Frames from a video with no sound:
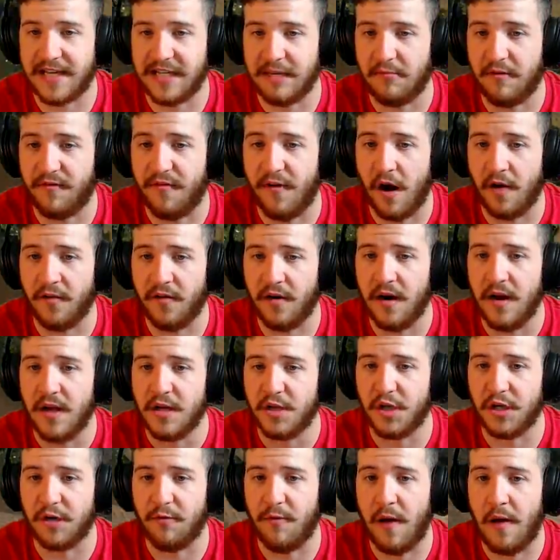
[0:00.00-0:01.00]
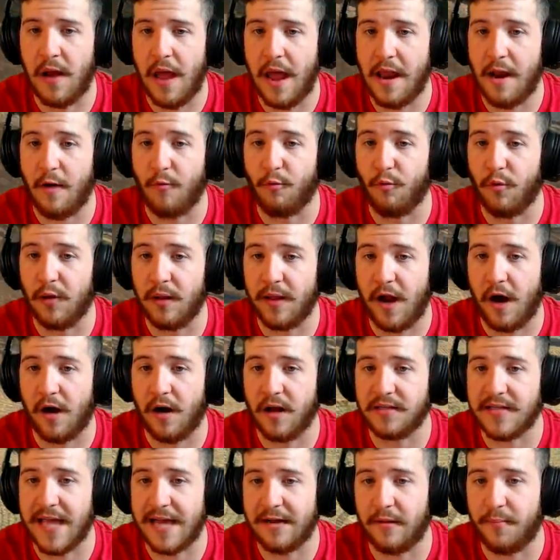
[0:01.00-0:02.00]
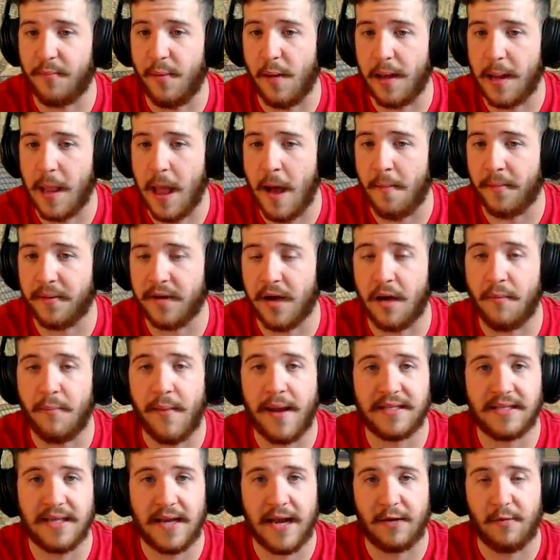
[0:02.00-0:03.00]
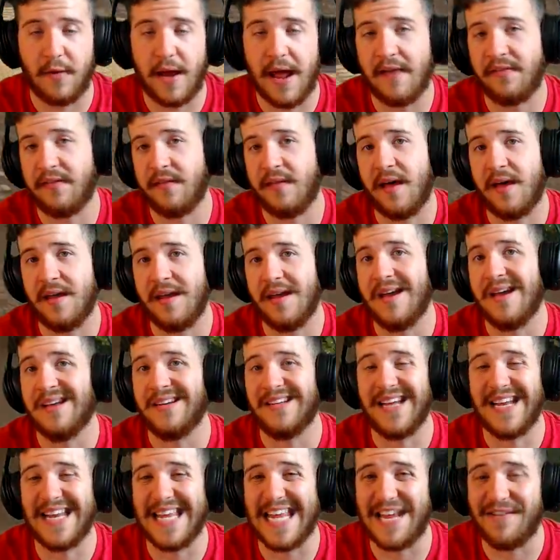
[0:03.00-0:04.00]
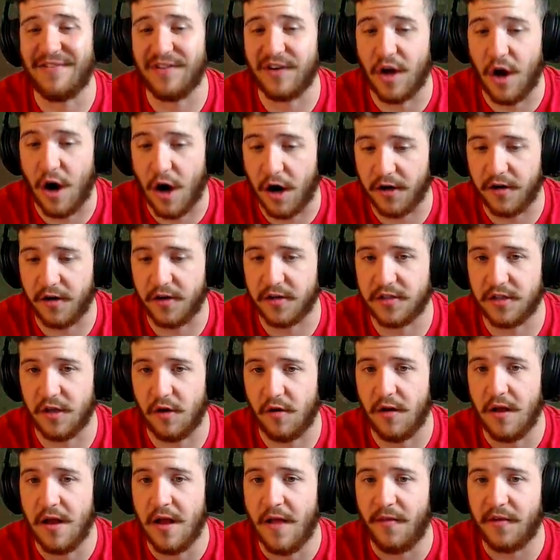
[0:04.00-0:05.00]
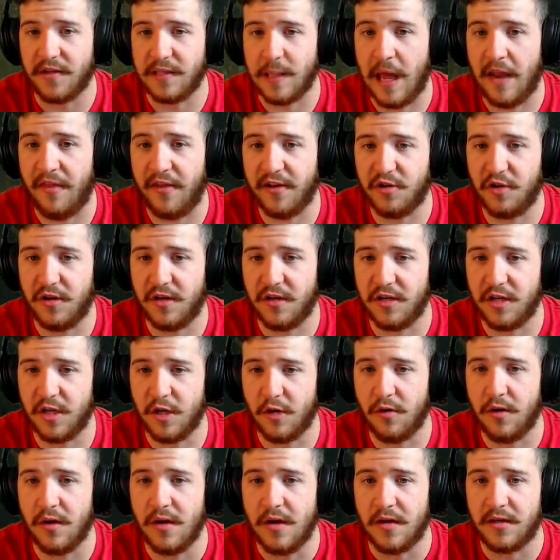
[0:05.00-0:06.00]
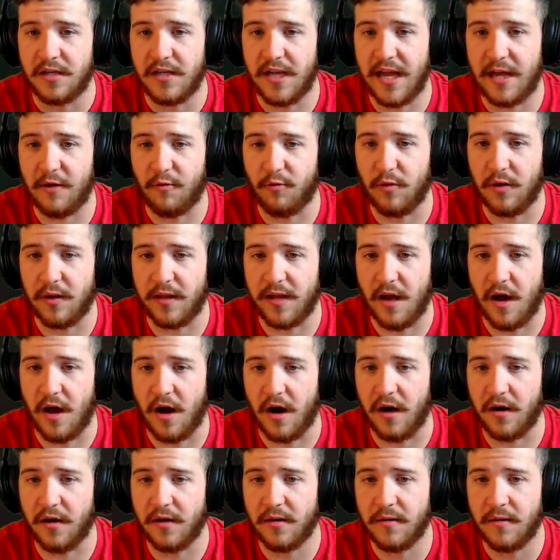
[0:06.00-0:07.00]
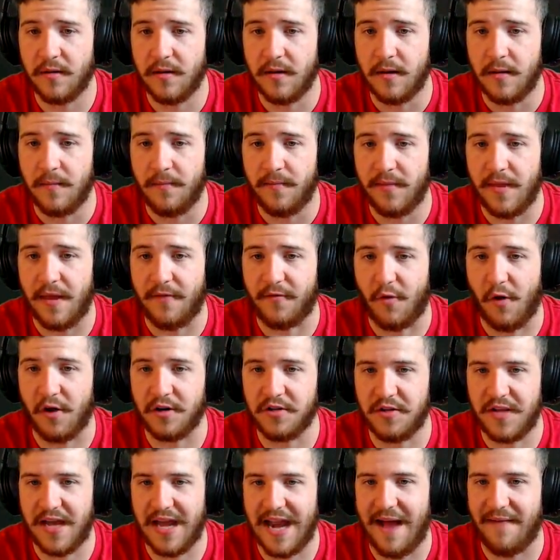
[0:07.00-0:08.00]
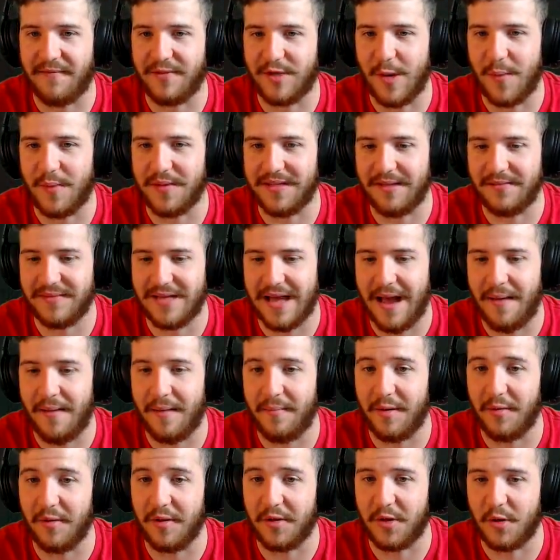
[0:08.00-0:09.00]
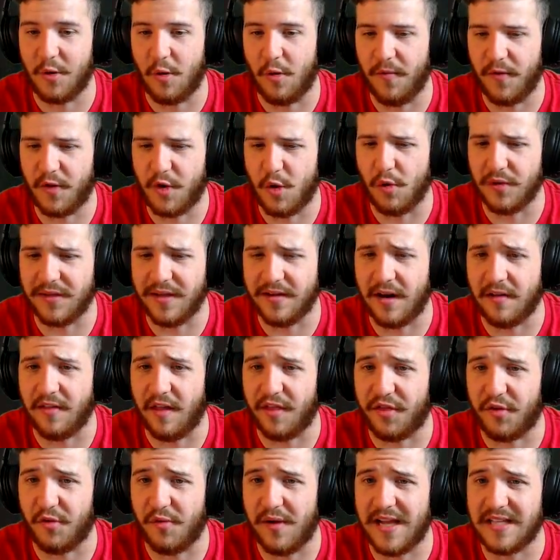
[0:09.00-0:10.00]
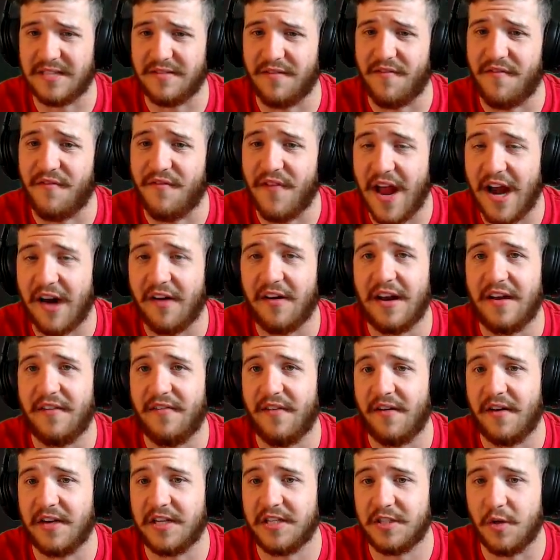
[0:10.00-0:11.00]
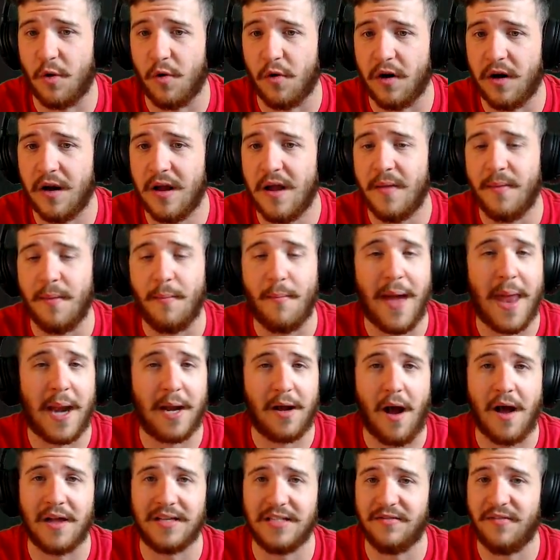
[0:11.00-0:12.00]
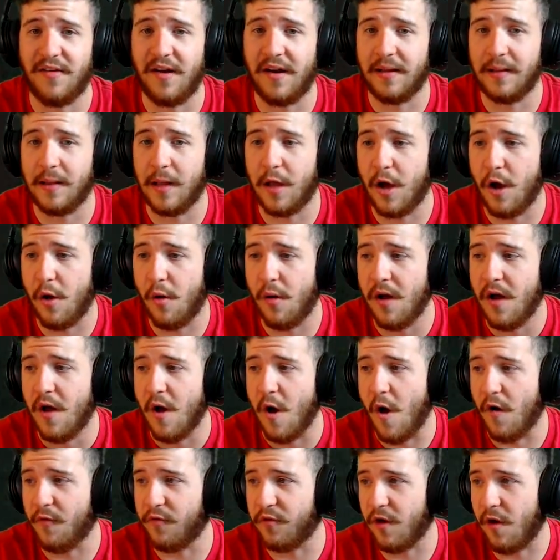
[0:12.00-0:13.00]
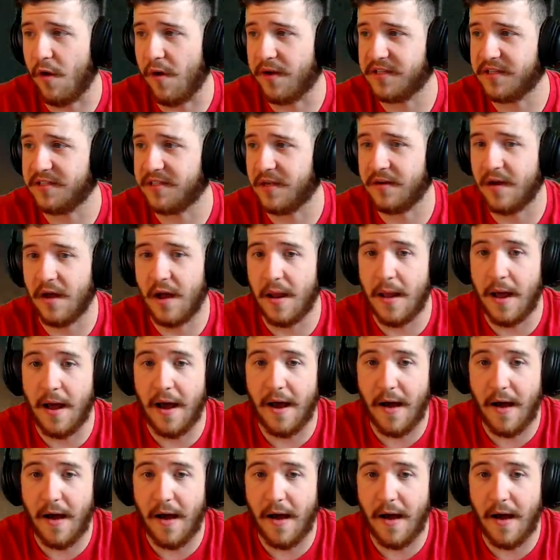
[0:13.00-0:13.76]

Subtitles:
dash even farther, turn around and hit a really hard attack. The Polynomicon basic attack right after that to hit even harder. So there's a lot of things you can do to hit really hard. And of course, you can't have 2 at the same time. That'd be really cool. The cooldown on the 3 is very, very short. Mana cost is very low. Overall, it's just an